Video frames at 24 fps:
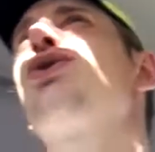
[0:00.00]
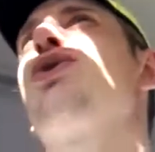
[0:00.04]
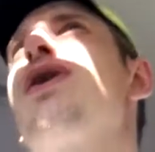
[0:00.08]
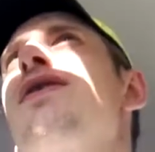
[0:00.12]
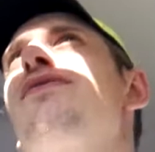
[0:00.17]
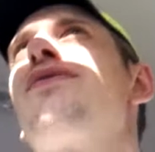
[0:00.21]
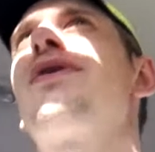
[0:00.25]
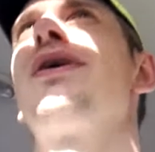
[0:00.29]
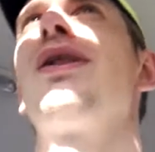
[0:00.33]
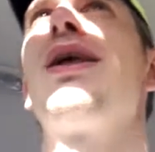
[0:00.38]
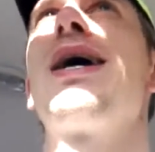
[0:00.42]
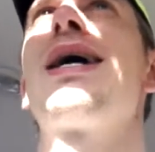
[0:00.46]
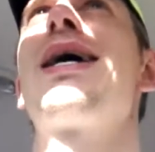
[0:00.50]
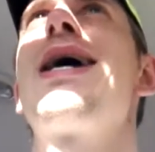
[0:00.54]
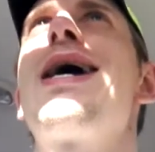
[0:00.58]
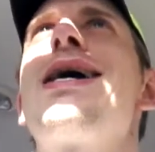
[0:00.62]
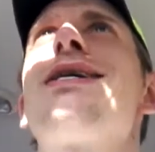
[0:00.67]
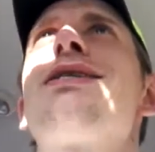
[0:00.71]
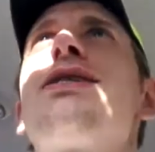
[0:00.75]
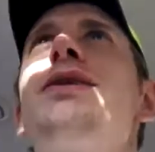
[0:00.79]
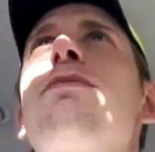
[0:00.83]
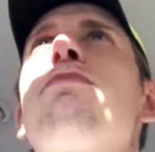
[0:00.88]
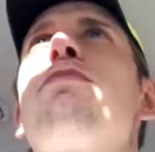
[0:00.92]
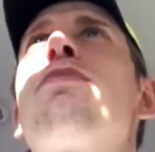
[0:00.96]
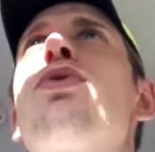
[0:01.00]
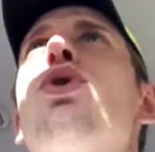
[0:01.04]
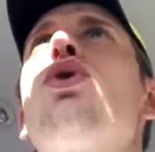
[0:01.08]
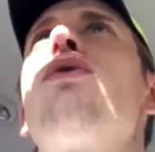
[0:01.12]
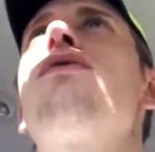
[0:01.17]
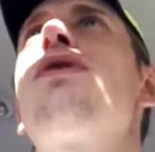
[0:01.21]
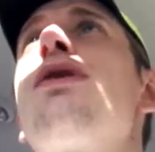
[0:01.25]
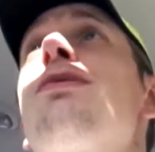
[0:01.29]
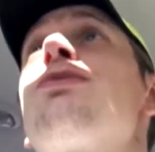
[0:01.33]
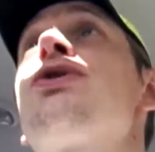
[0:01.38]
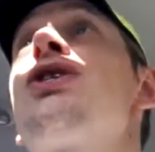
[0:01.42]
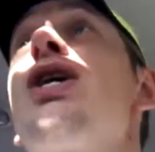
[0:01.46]
who I feel like hasn't
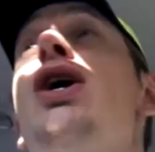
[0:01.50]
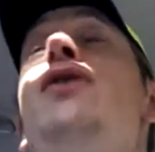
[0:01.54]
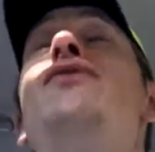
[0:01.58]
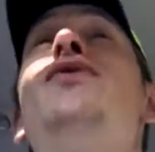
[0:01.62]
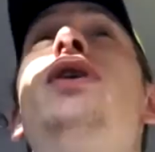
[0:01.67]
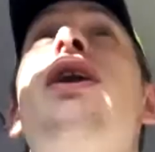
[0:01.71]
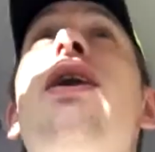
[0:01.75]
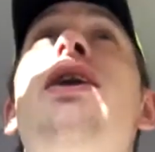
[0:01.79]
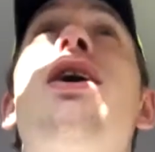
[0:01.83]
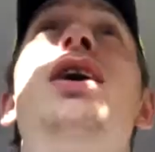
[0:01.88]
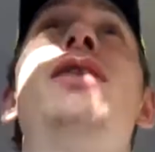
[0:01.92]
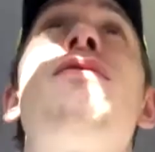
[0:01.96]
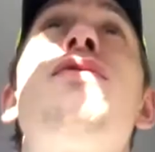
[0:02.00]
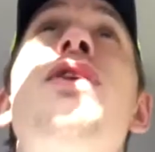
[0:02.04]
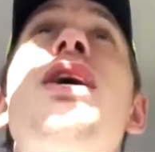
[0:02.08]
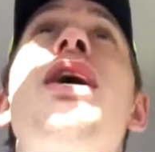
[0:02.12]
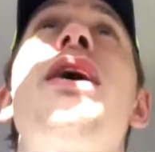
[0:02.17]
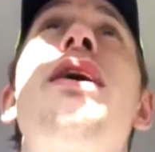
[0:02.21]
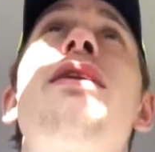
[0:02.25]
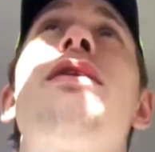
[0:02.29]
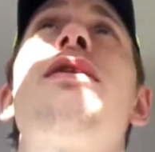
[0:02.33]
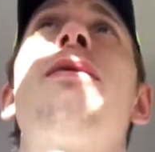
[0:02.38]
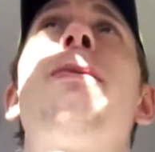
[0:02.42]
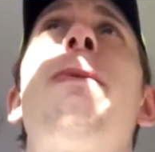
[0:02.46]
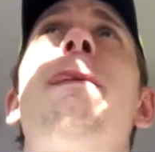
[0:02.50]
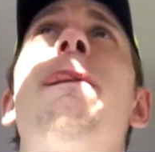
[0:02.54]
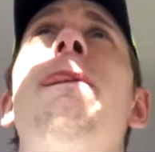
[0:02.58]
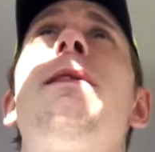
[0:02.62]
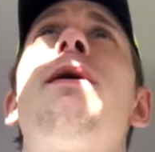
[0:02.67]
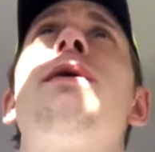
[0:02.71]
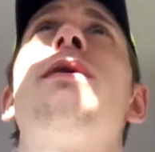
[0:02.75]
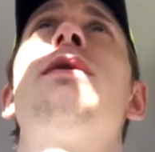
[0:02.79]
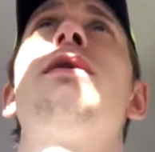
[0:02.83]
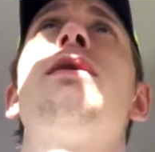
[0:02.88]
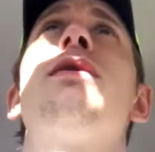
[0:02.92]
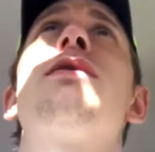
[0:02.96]
proven himself enough yet
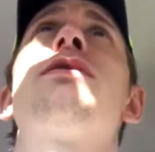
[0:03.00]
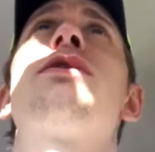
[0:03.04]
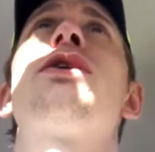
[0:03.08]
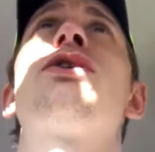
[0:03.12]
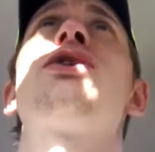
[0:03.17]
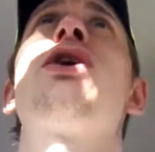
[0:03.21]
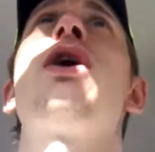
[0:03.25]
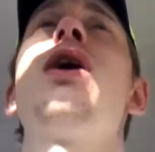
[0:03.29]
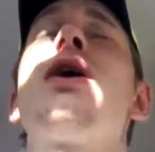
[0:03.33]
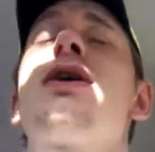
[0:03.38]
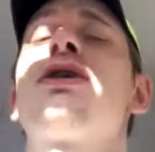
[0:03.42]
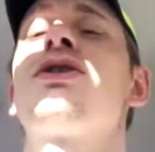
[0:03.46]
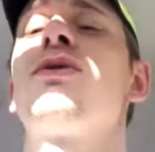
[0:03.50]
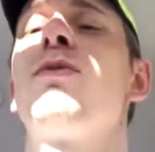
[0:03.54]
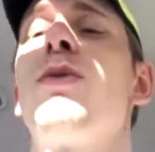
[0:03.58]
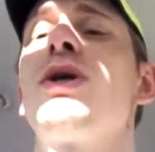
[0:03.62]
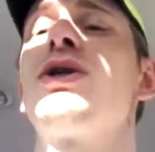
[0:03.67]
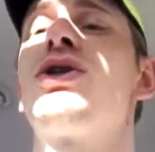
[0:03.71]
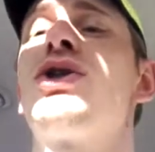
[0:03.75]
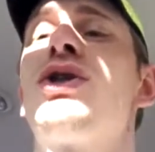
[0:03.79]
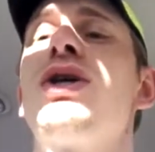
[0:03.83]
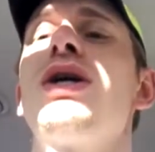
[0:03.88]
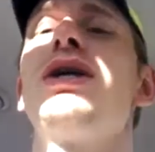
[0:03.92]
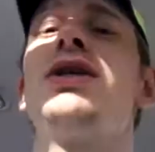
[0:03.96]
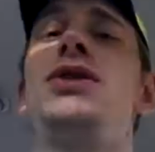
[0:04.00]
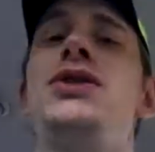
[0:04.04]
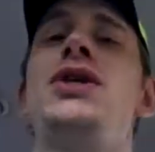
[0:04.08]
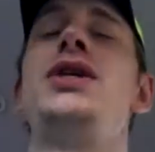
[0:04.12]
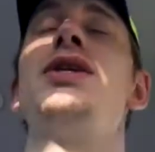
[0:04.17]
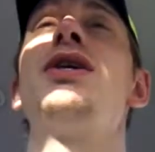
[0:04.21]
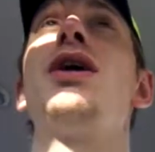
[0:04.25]
to talk as much shit as he